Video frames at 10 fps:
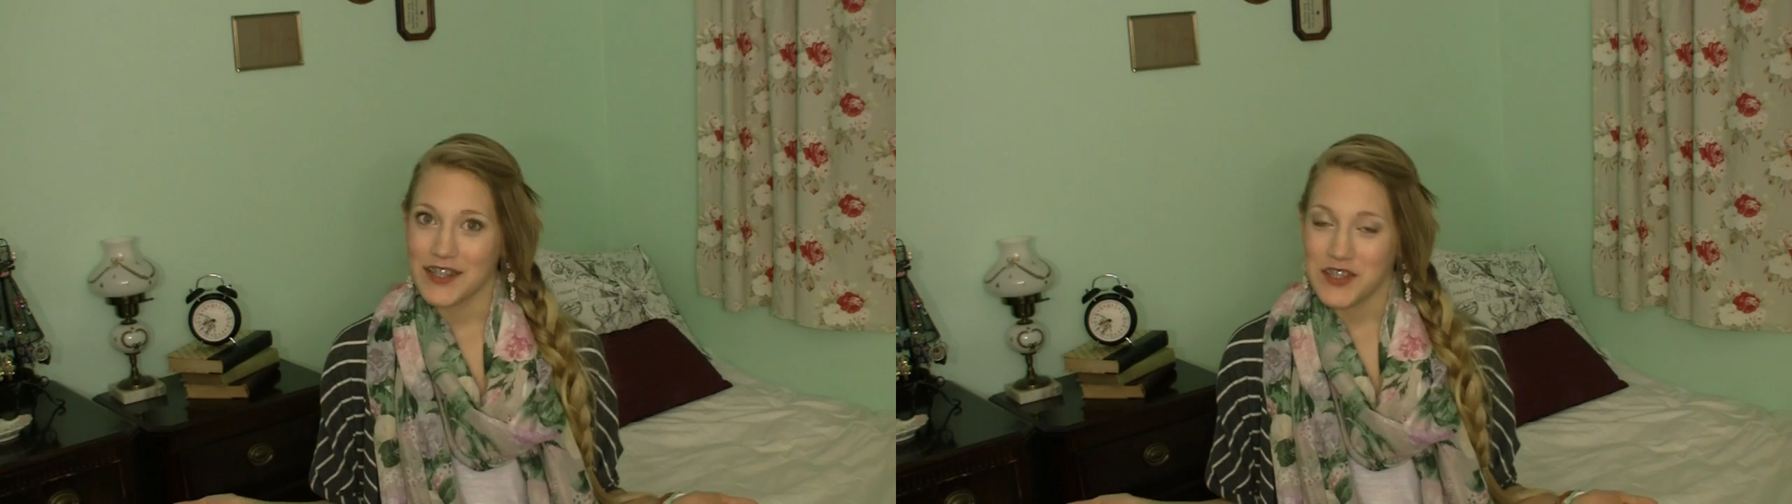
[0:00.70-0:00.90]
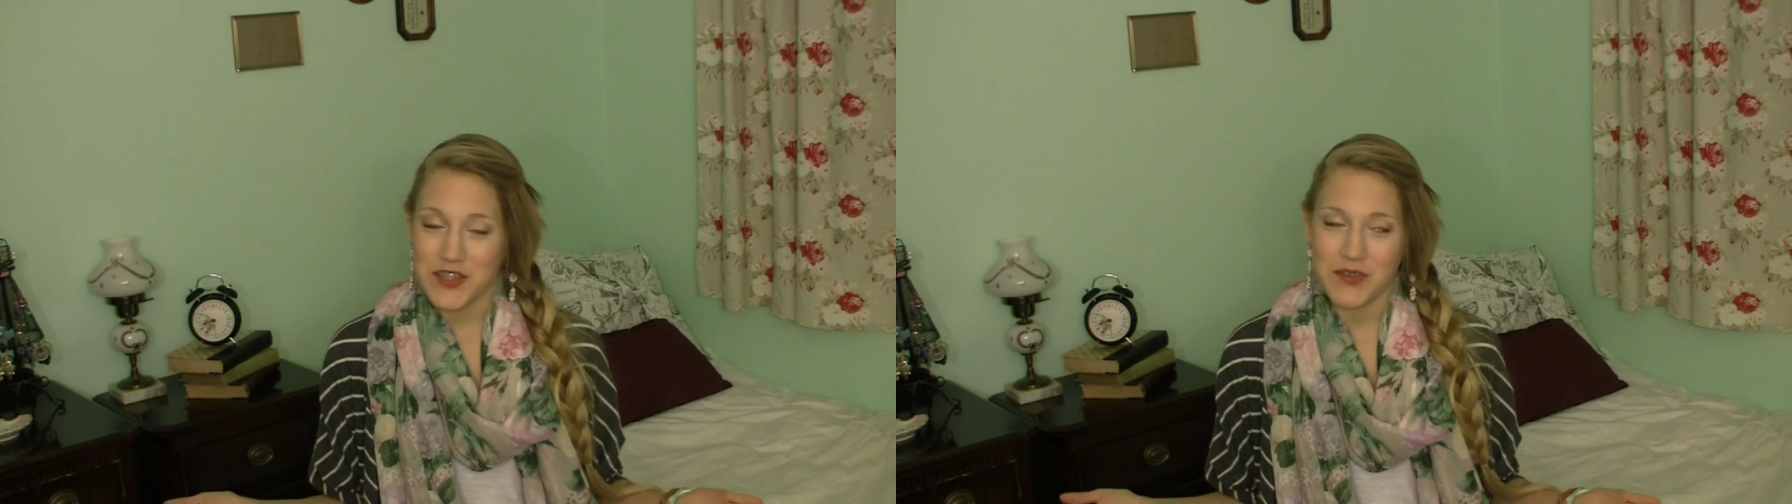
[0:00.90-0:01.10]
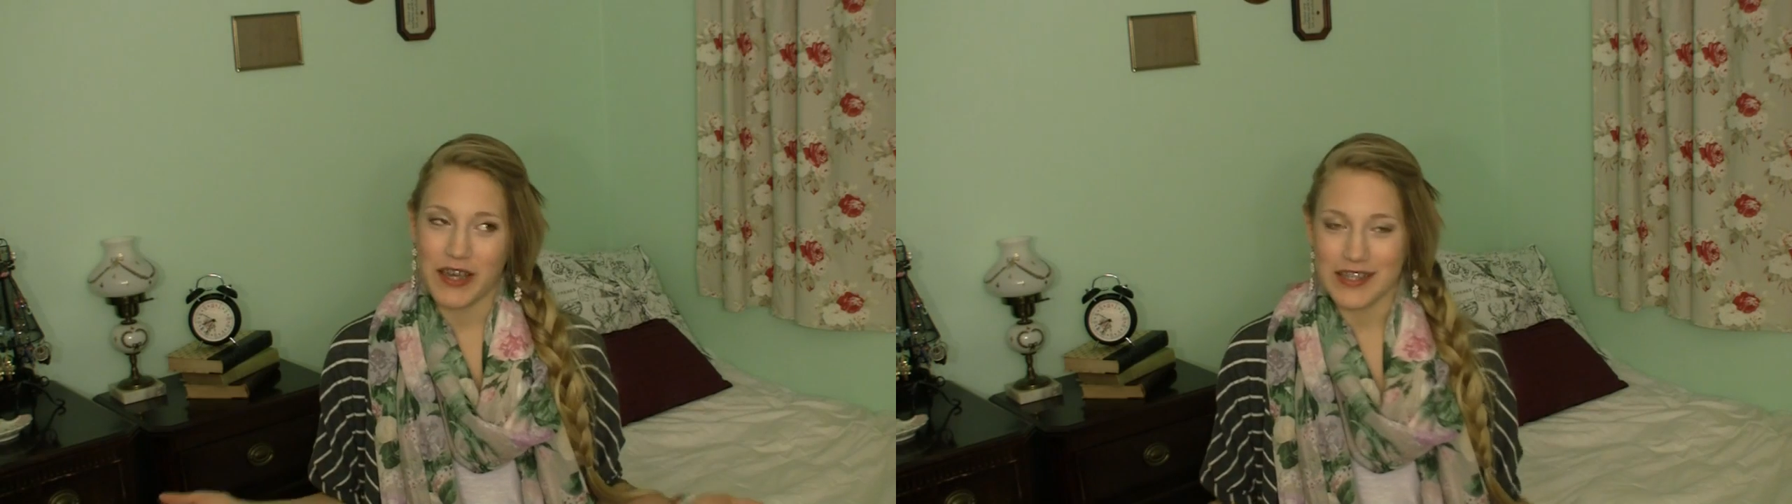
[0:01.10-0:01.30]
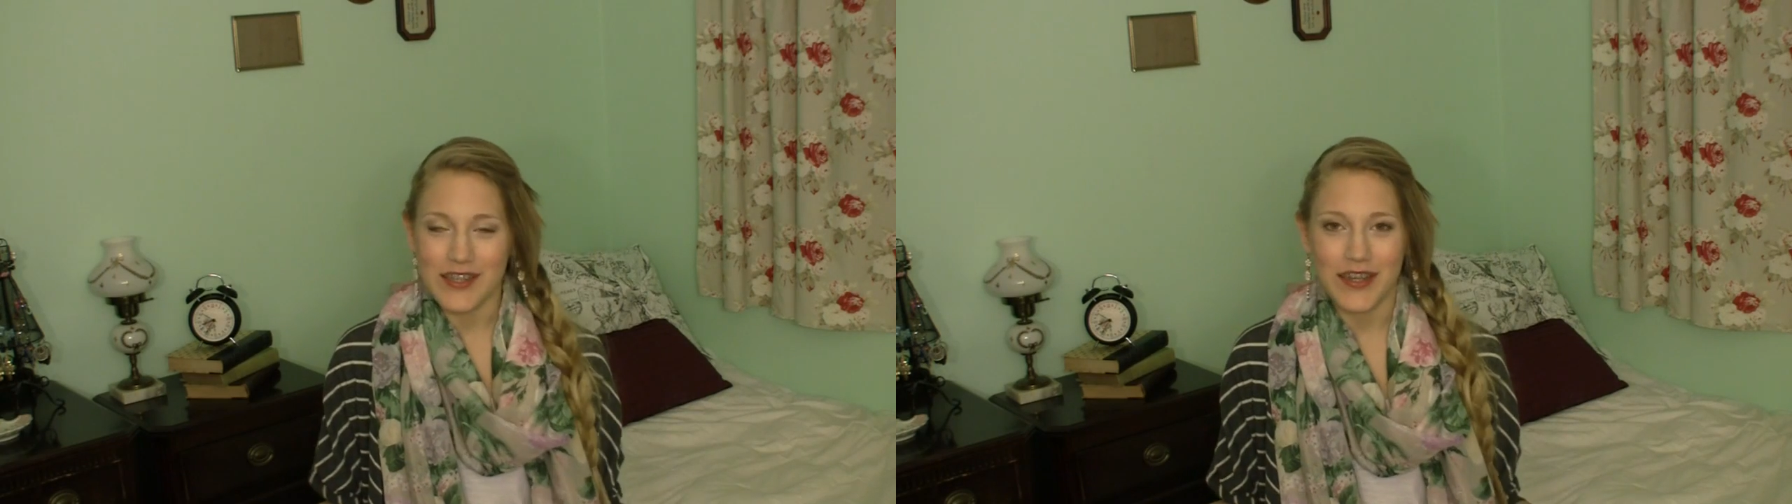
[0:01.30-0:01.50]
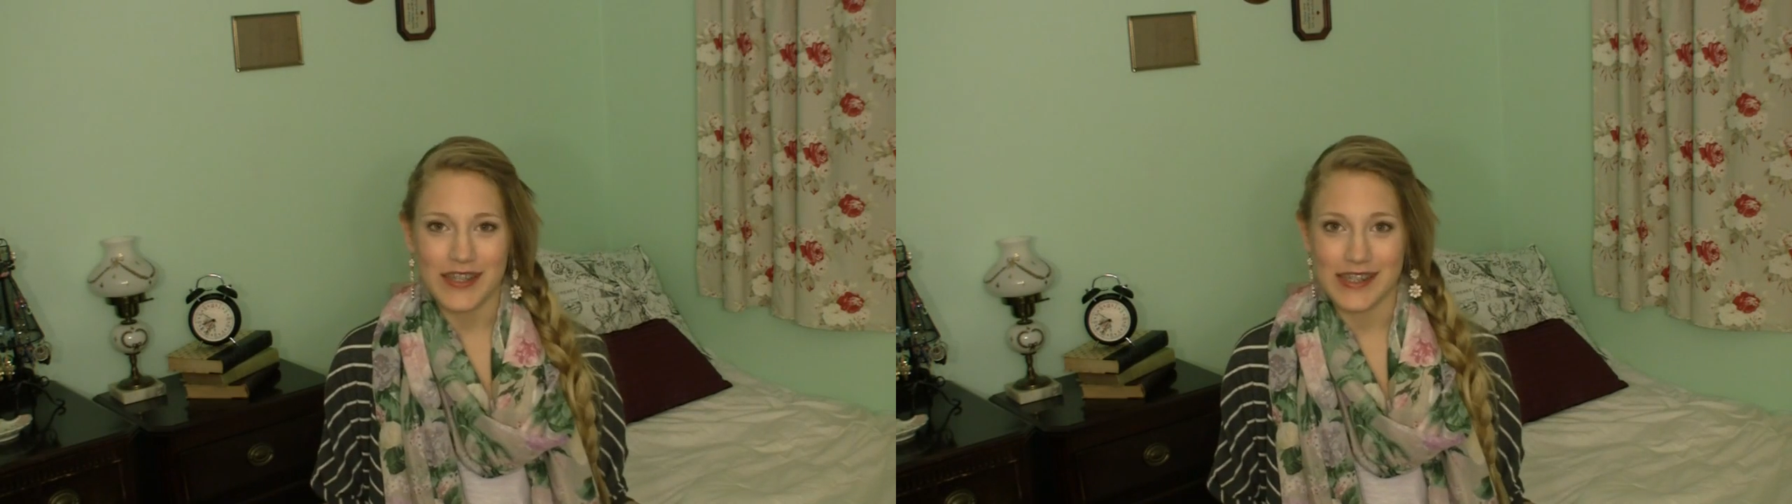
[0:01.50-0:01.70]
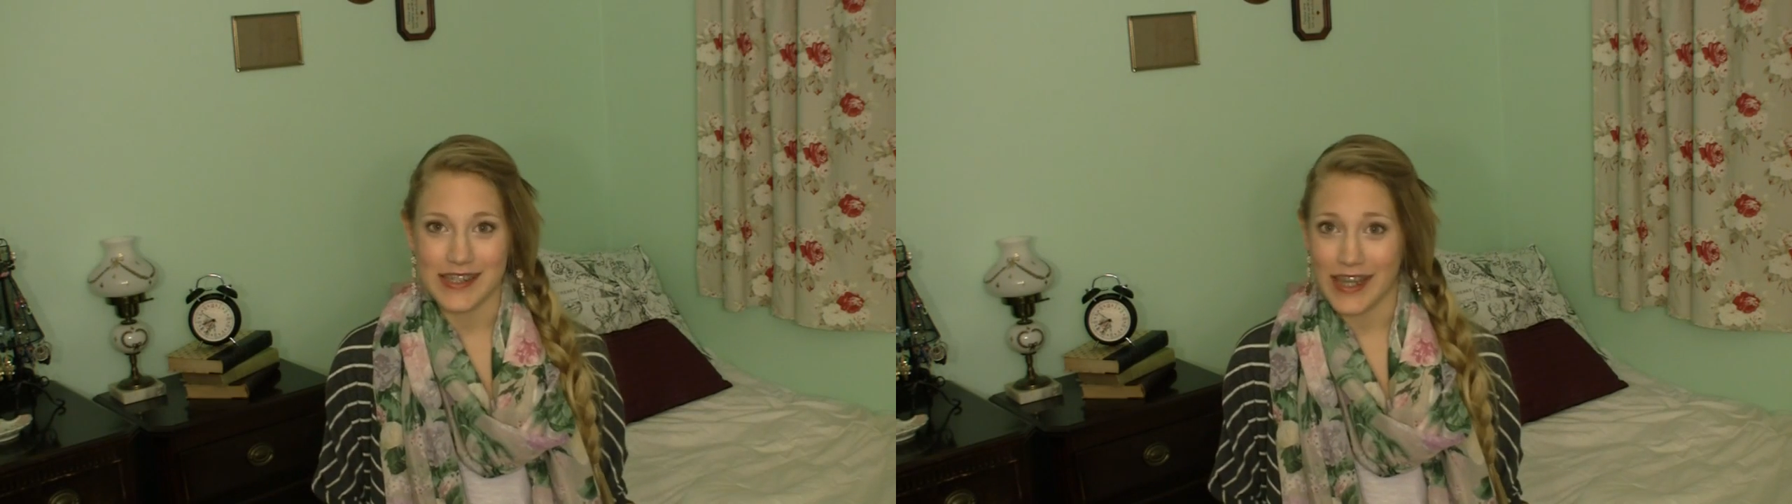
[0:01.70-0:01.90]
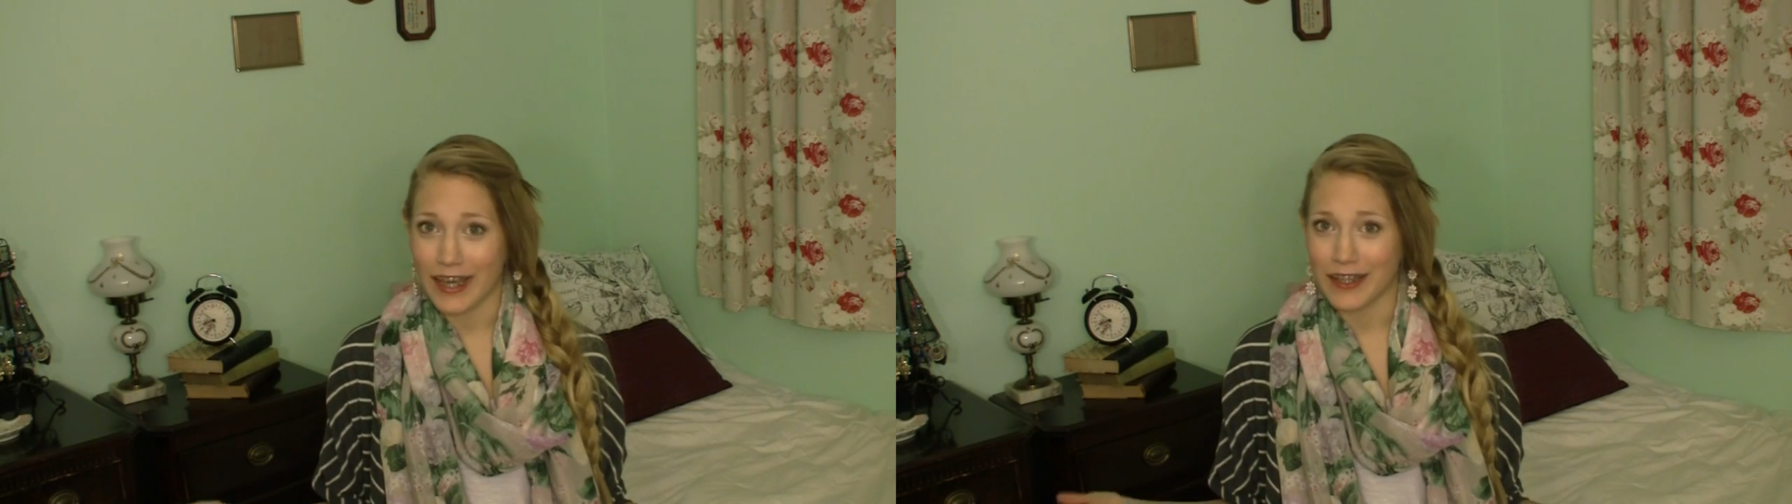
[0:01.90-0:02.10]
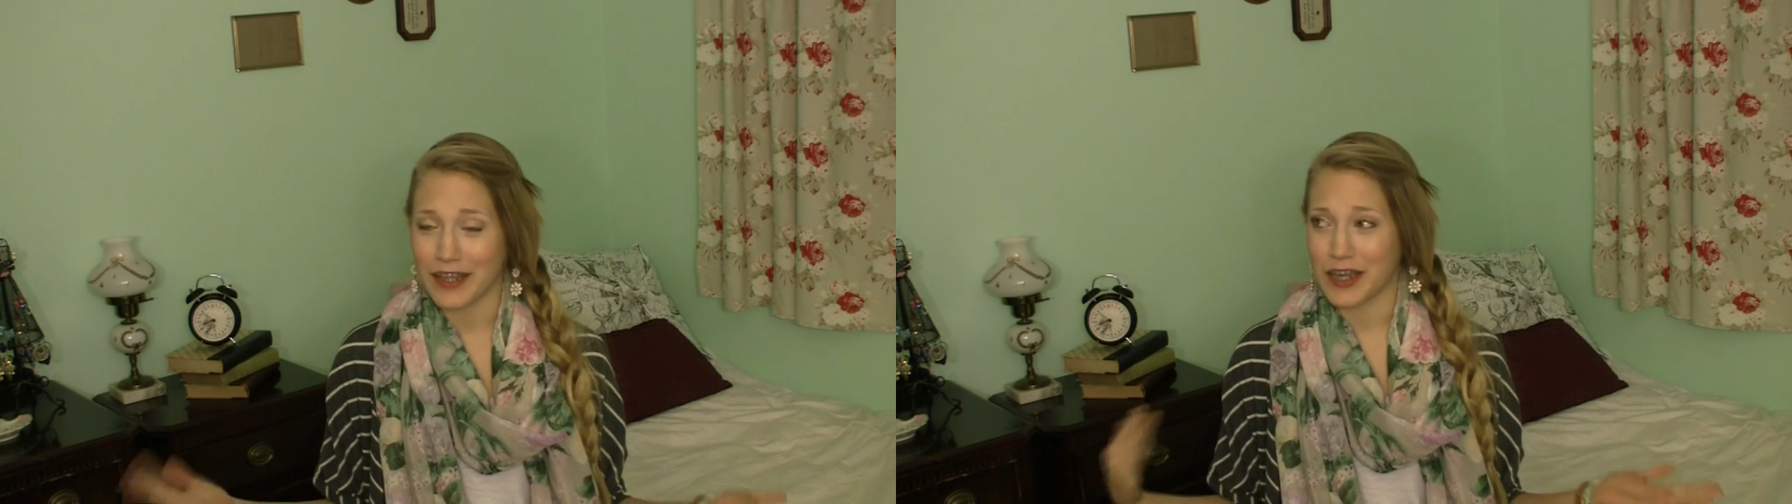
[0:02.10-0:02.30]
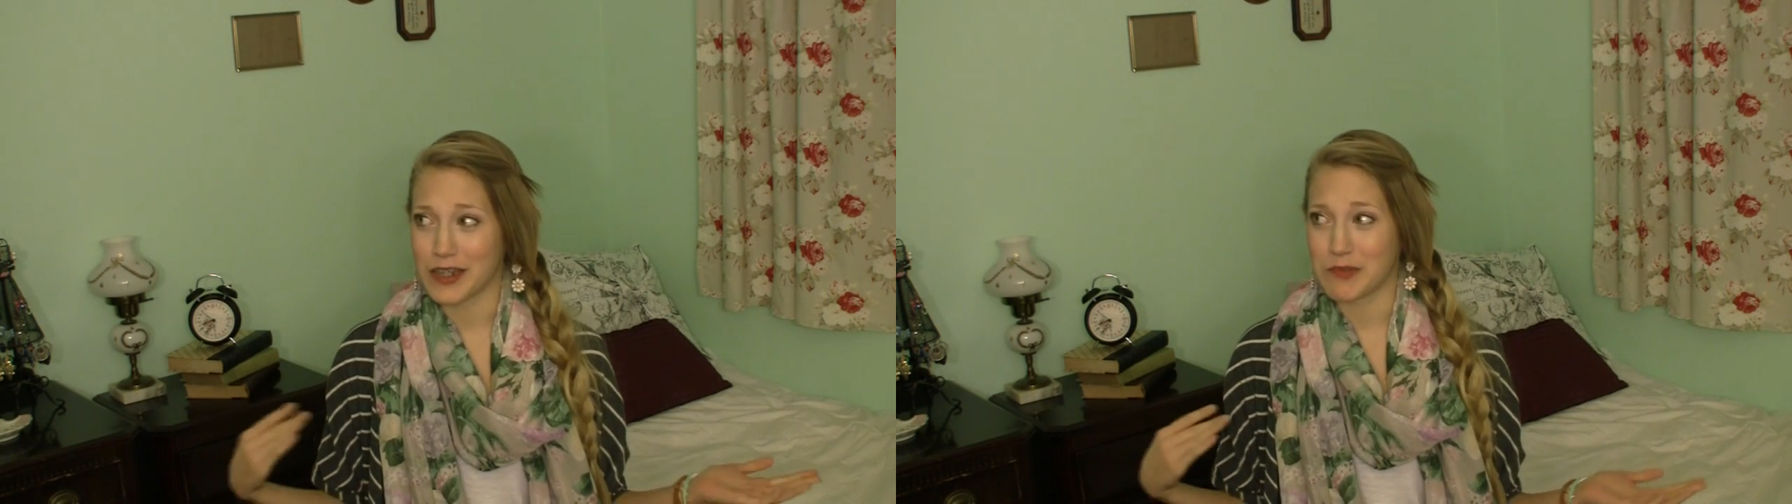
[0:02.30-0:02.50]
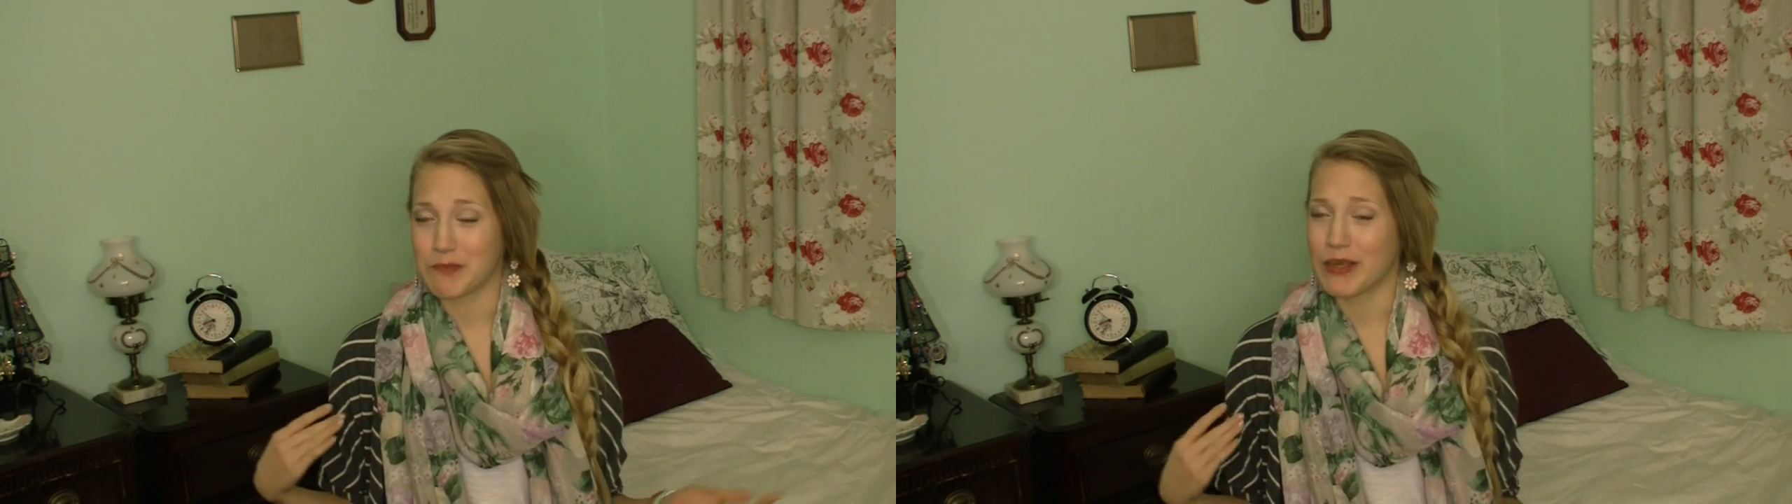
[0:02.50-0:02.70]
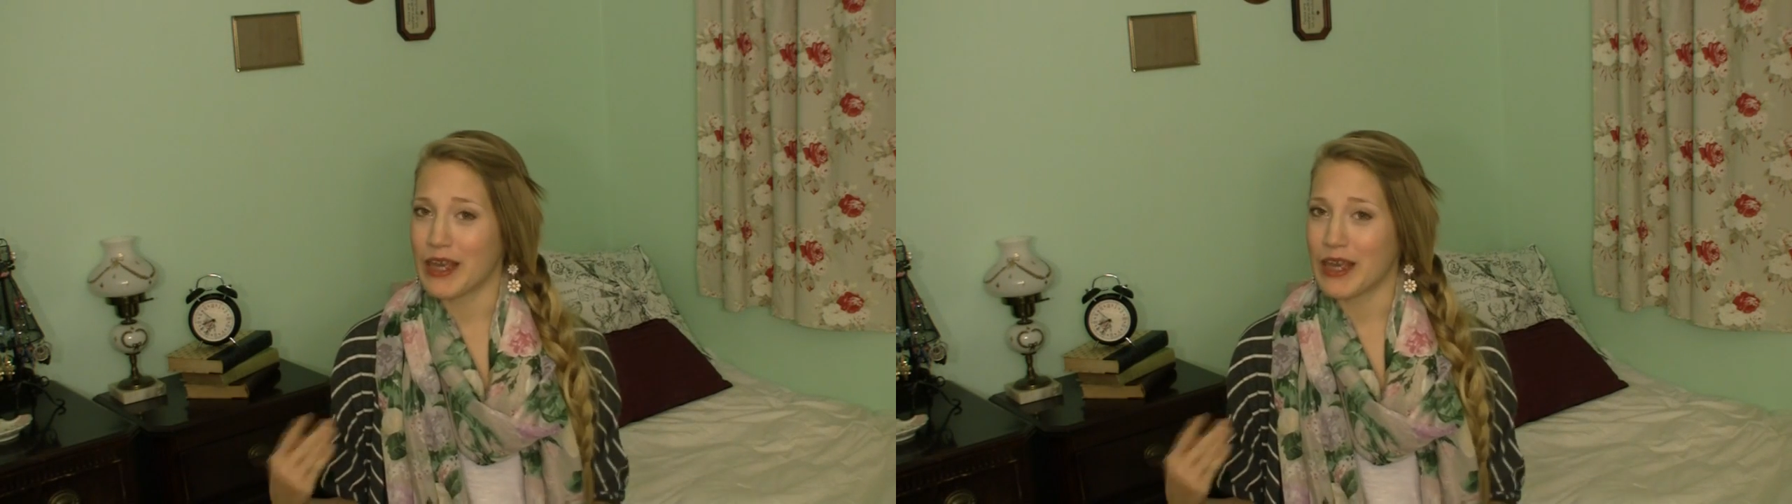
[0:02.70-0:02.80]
So as you guys can tell, I'm